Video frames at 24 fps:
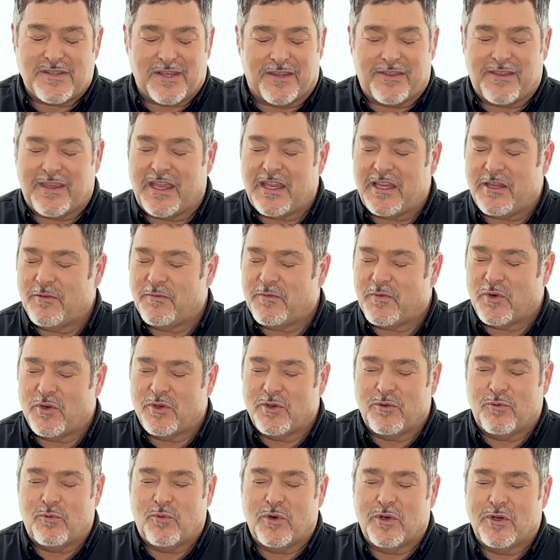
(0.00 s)
I thank you for
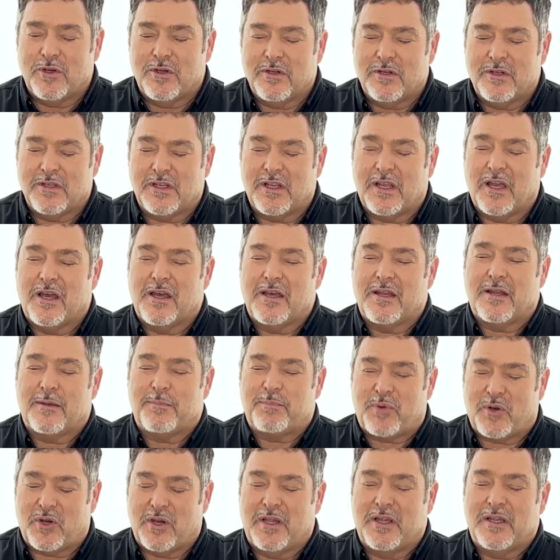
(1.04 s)
your word. And God, I
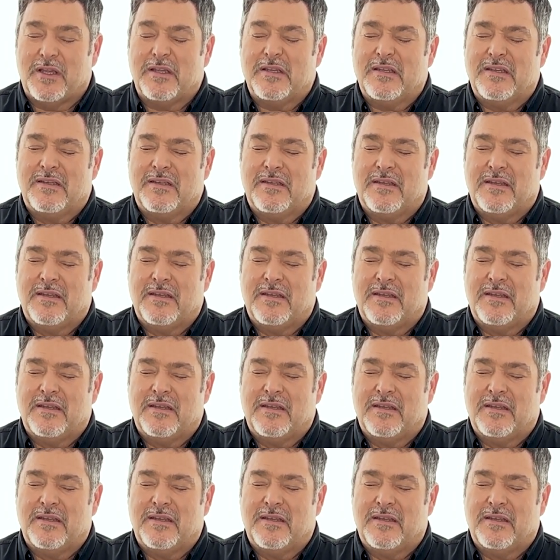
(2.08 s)
pray